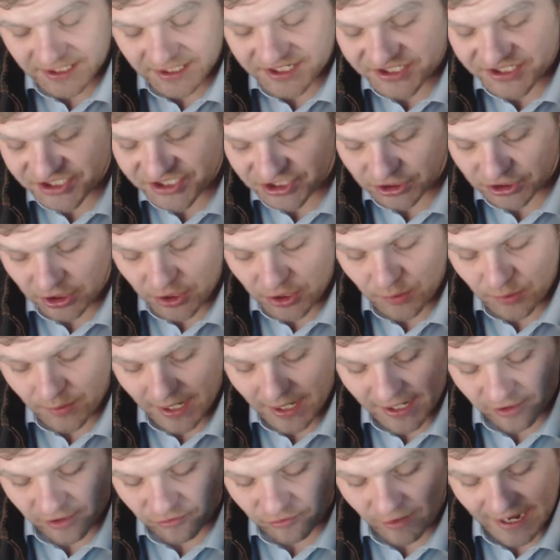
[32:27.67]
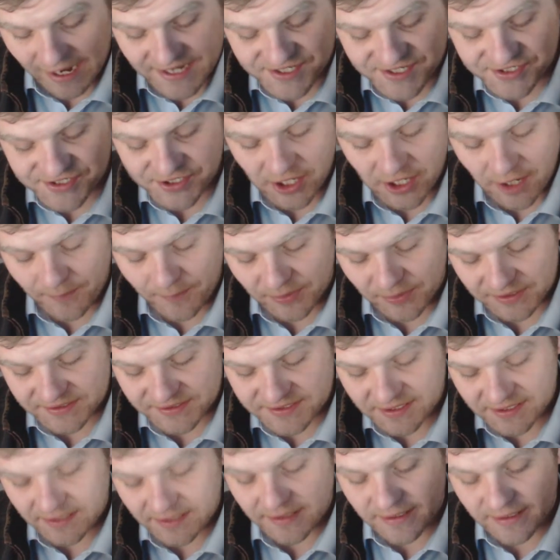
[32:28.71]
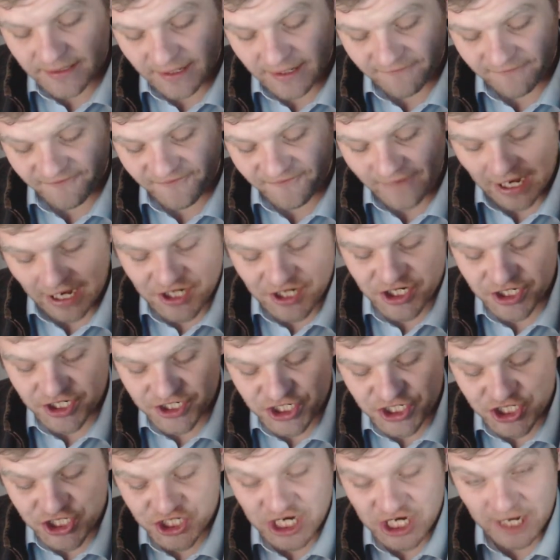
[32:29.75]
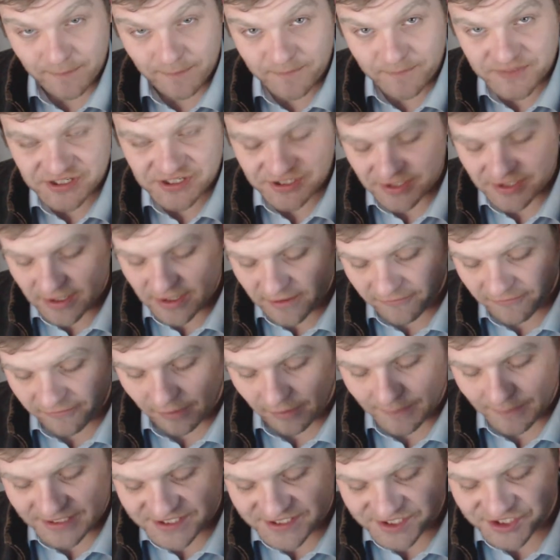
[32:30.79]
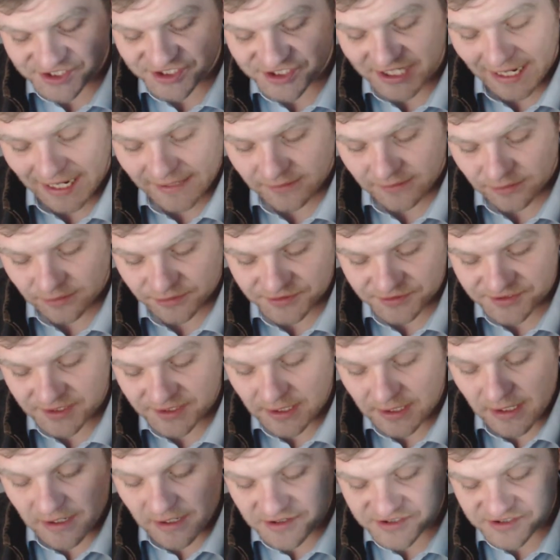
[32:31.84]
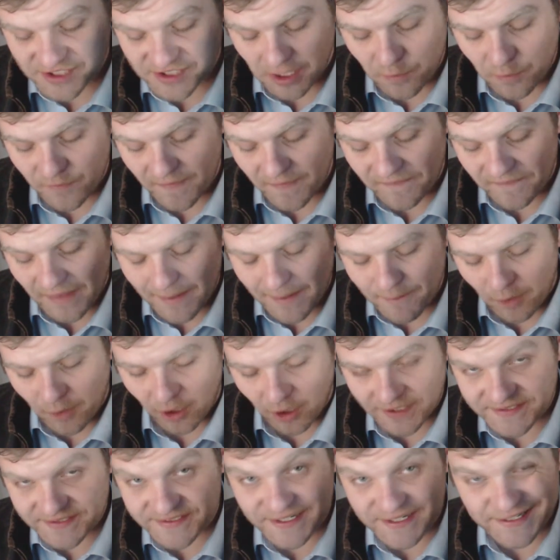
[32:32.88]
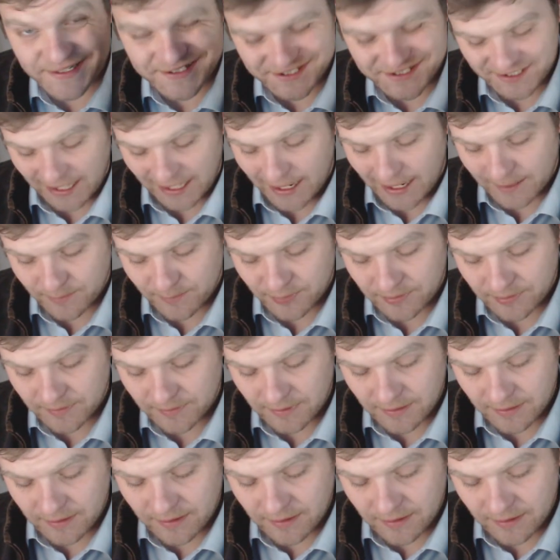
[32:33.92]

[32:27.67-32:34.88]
He slew a great serpent and fashioned ships from its scales so that they might escape.